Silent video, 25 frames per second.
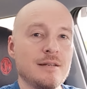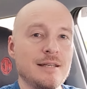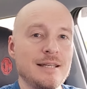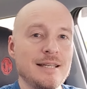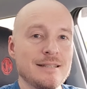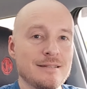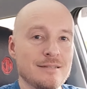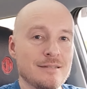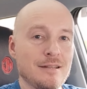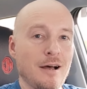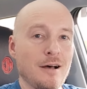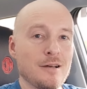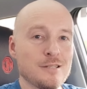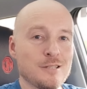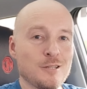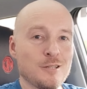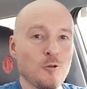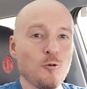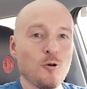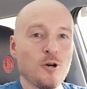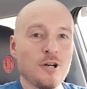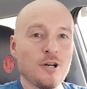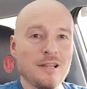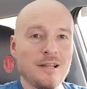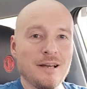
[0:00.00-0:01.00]
it does
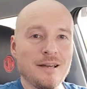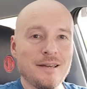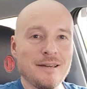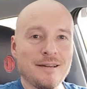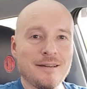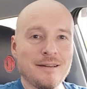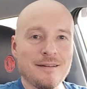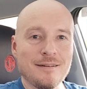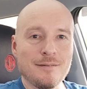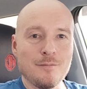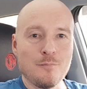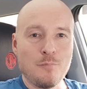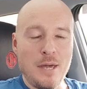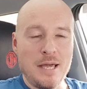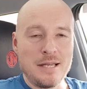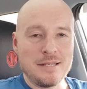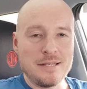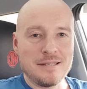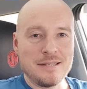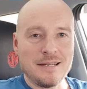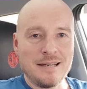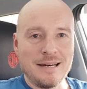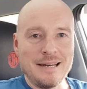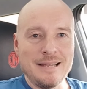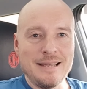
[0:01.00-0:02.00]
look like
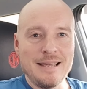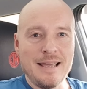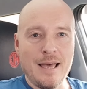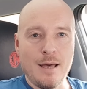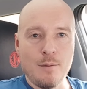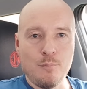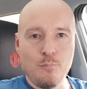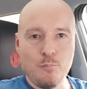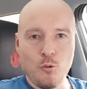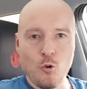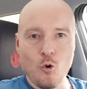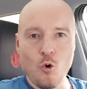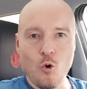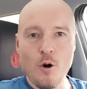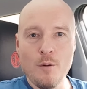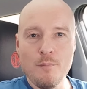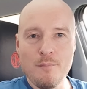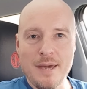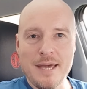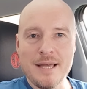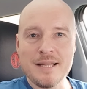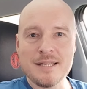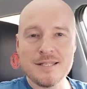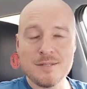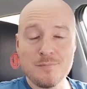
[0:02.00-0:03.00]
basically a poor
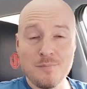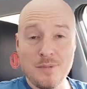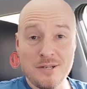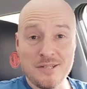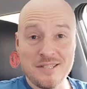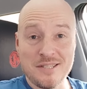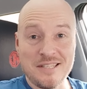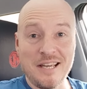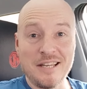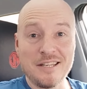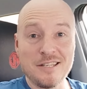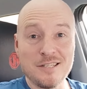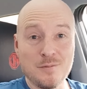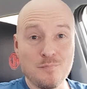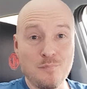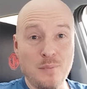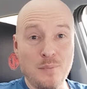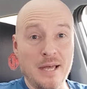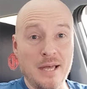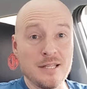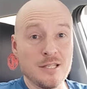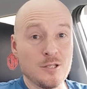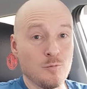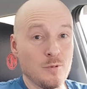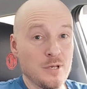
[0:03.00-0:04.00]
man's
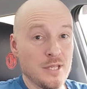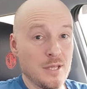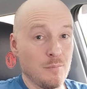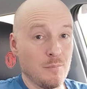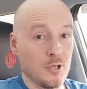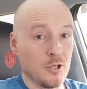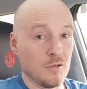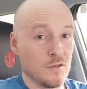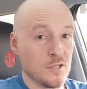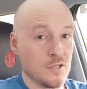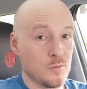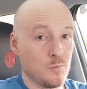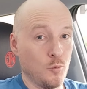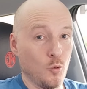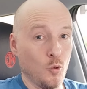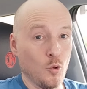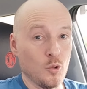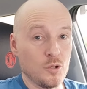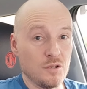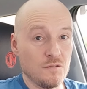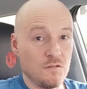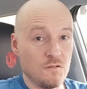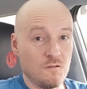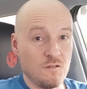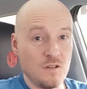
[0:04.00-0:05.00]
Mercedes-Benz with a bit of a
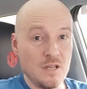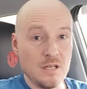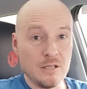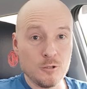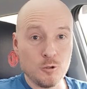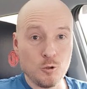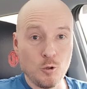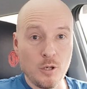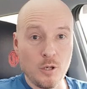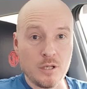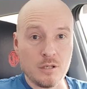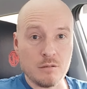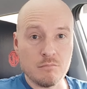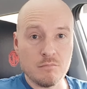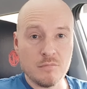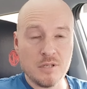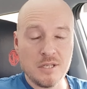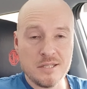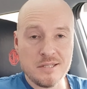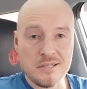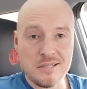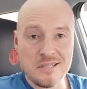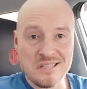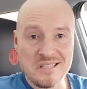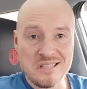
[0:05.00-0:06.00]
sporty feel to it.
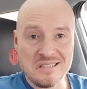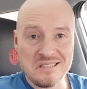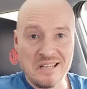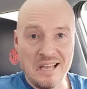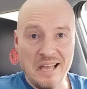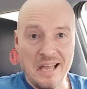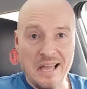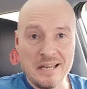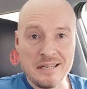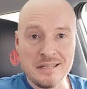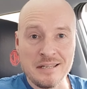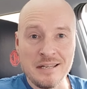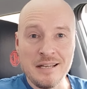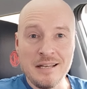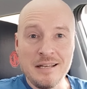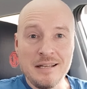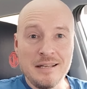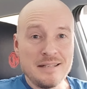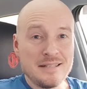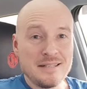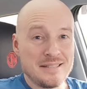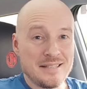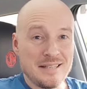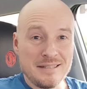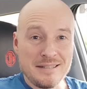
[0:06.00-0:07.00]
It's a sedan.
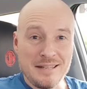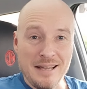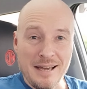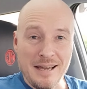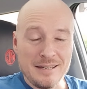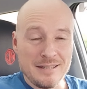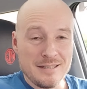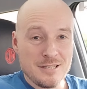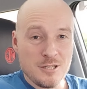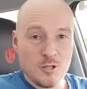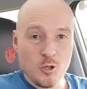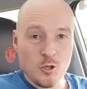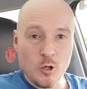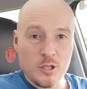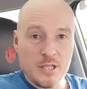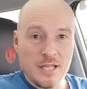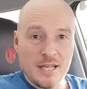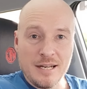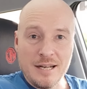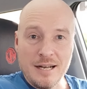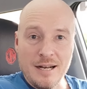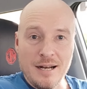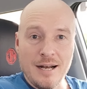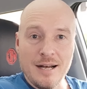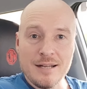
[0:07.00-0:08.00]
Sedan is not a
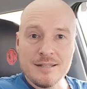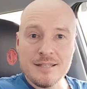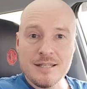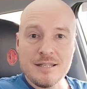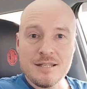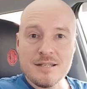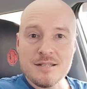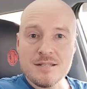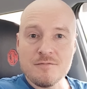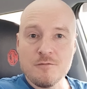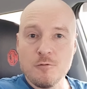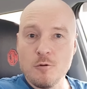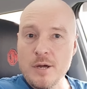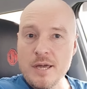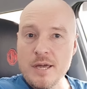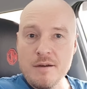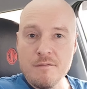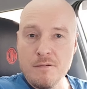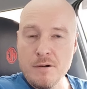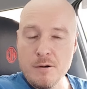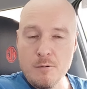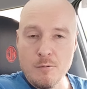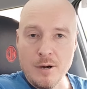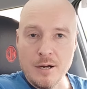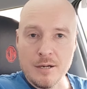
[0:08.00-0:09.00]
car that is for
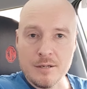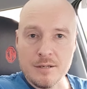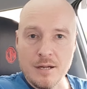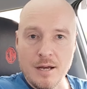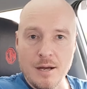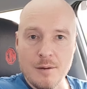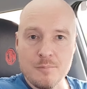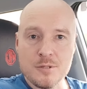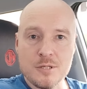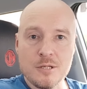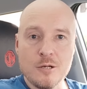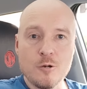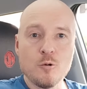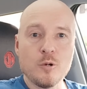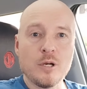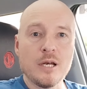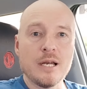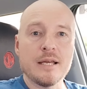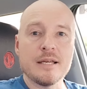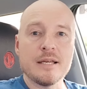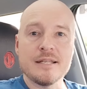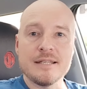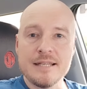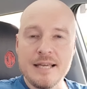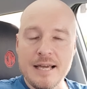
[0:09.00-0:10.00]
everyone,
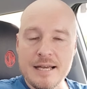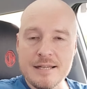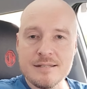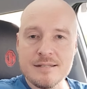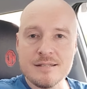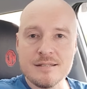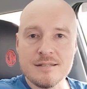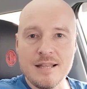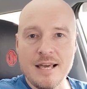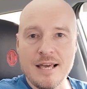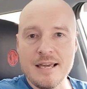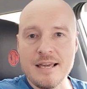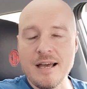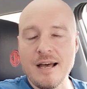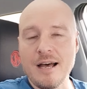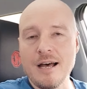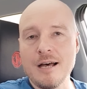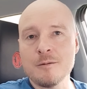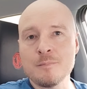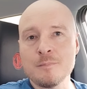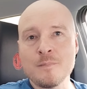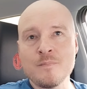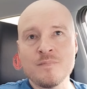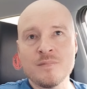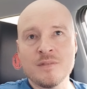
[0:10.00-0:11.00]
absolutely. Yes, they
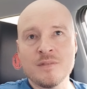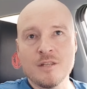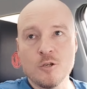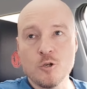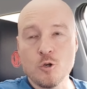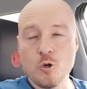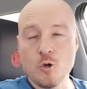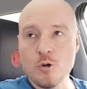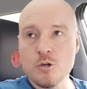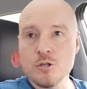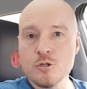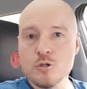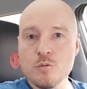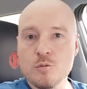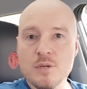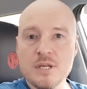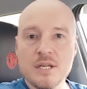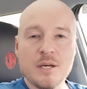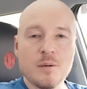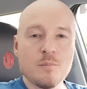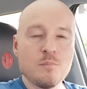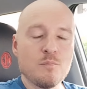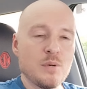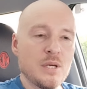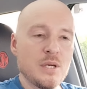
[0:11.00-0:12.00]
are going to be
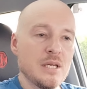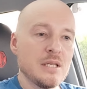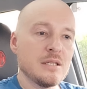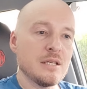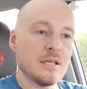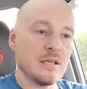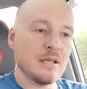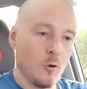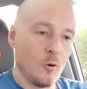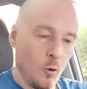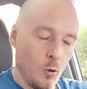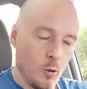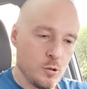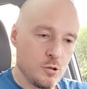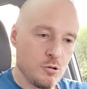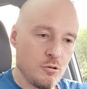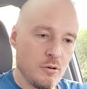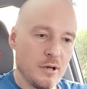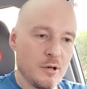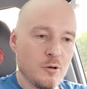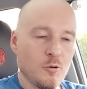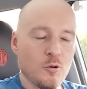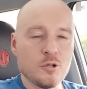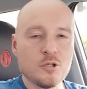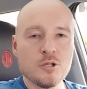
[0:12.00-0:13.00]
competing, also
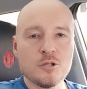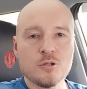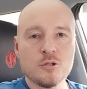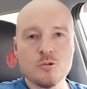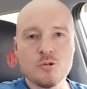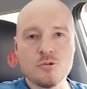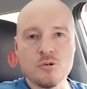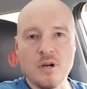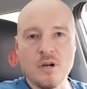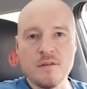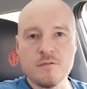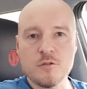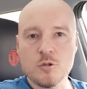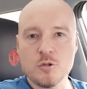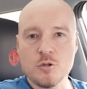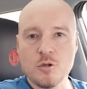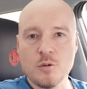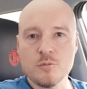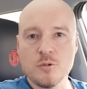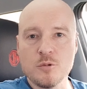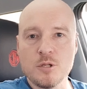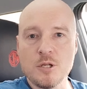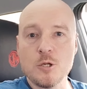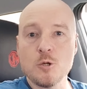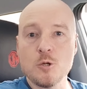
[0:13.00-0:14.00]
according to
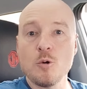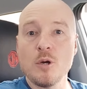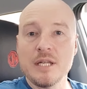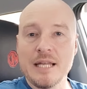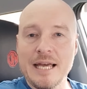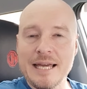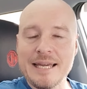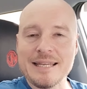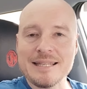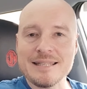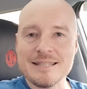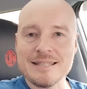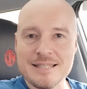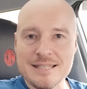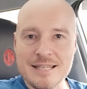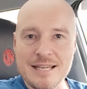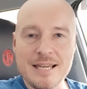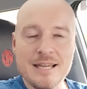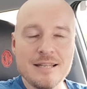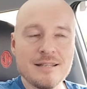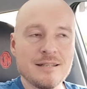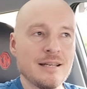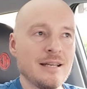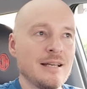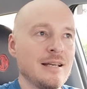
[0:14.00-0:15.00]
drive.com.au, and I can
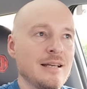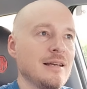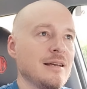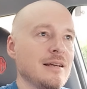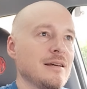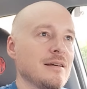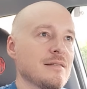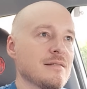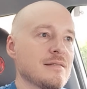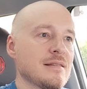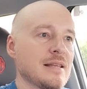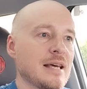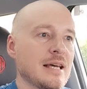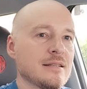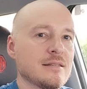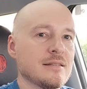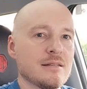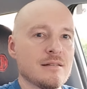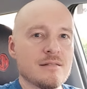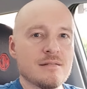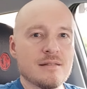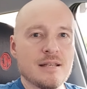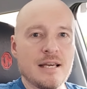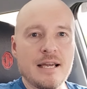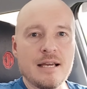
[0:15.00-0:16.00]
see it, that
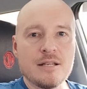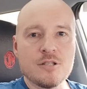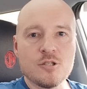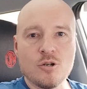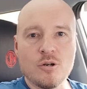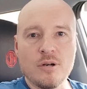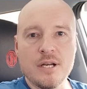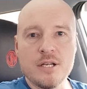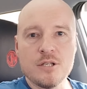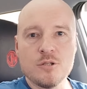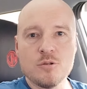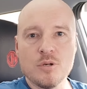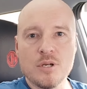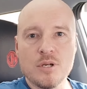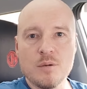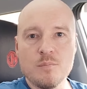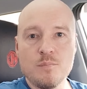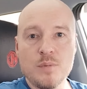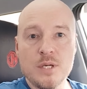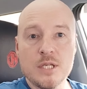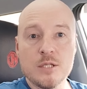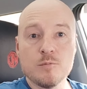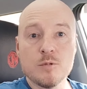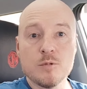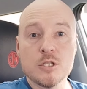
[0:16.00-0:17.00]
they are trying to
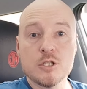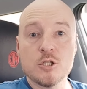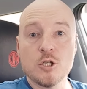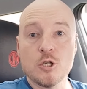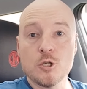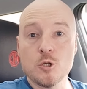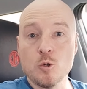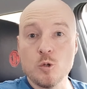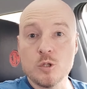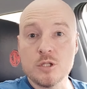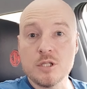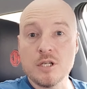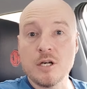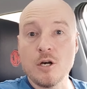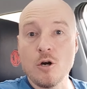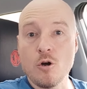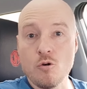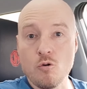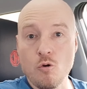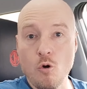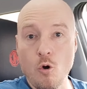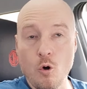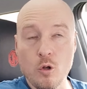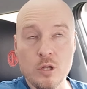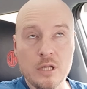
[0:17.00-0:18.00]
compete with Toyota
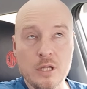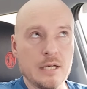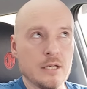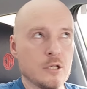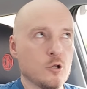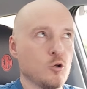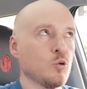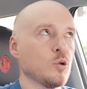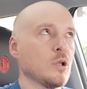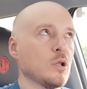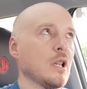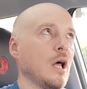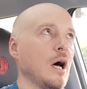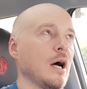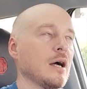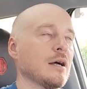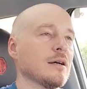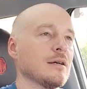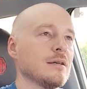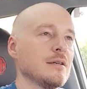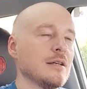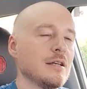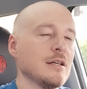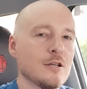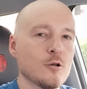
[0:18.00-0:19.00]
Corolla. Good
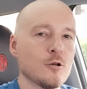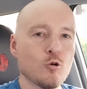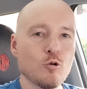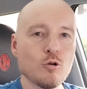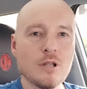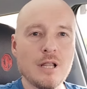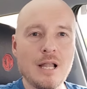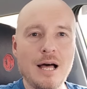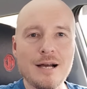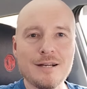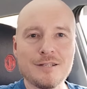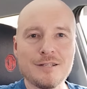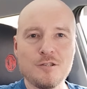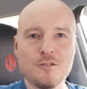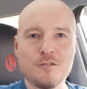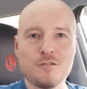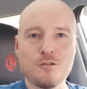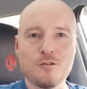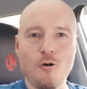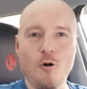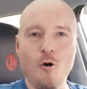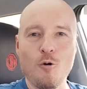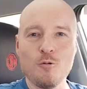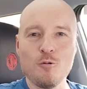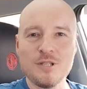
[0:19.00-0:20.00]
luck. Good luck
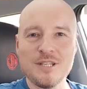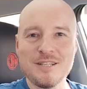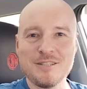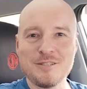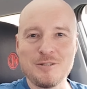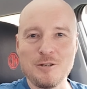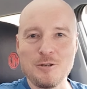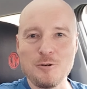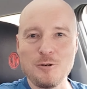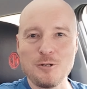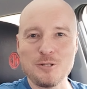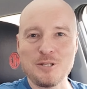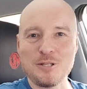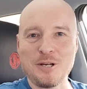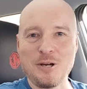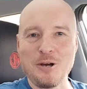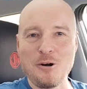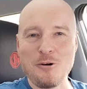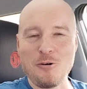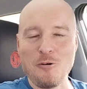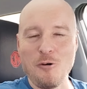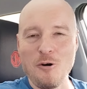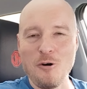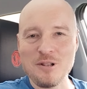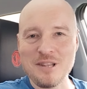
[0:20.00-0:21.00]
dethroning Toyota
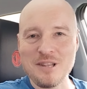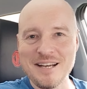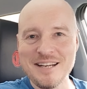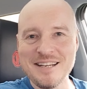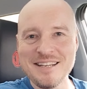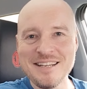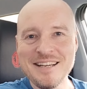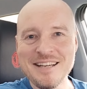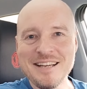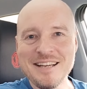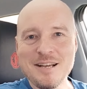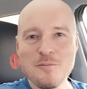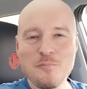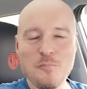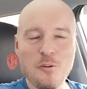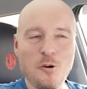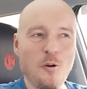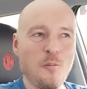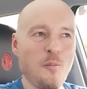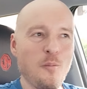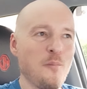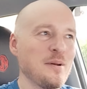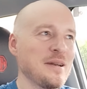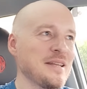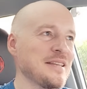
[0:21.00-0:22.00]
Corolla,
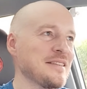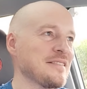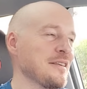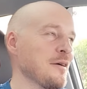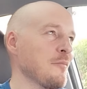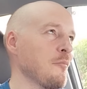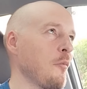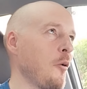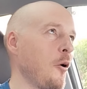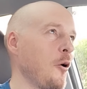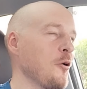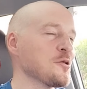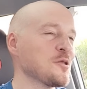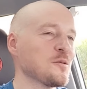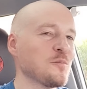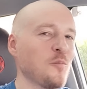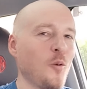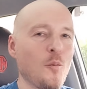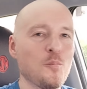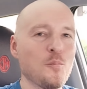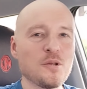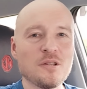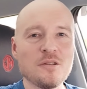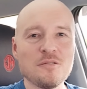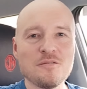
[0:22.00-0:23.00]
probably the most
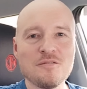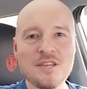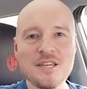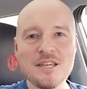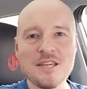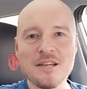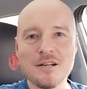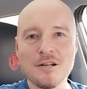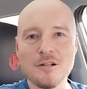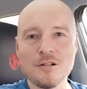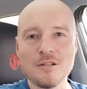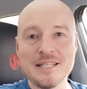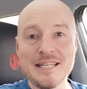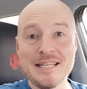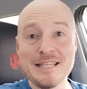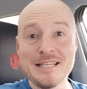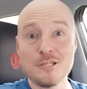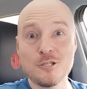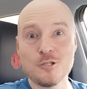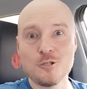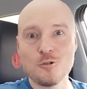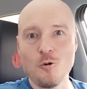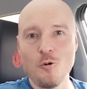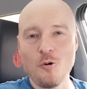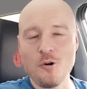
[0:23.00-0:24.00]
popular vehicle
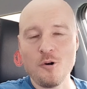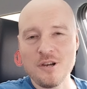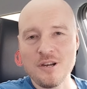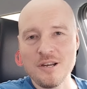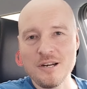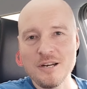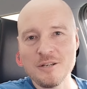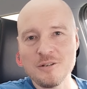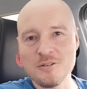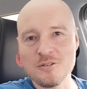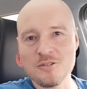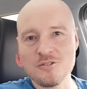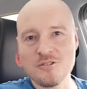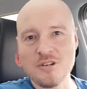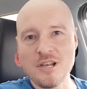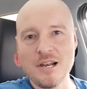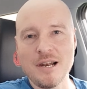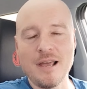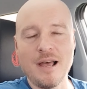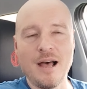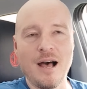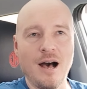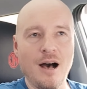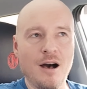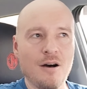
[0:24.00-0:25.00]
historically in
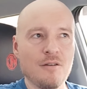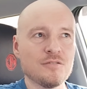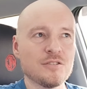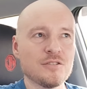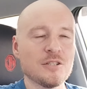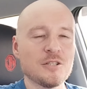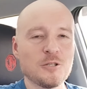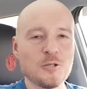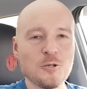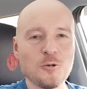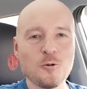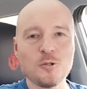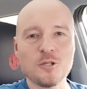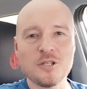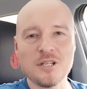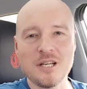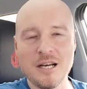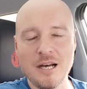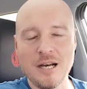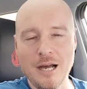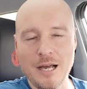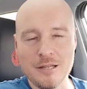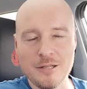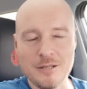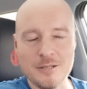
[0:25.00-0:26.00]
Australia after Toyota
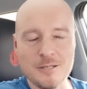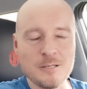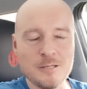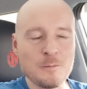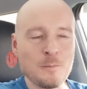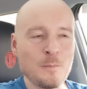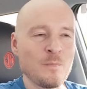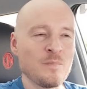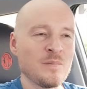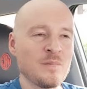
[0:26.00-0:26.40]
Hilux.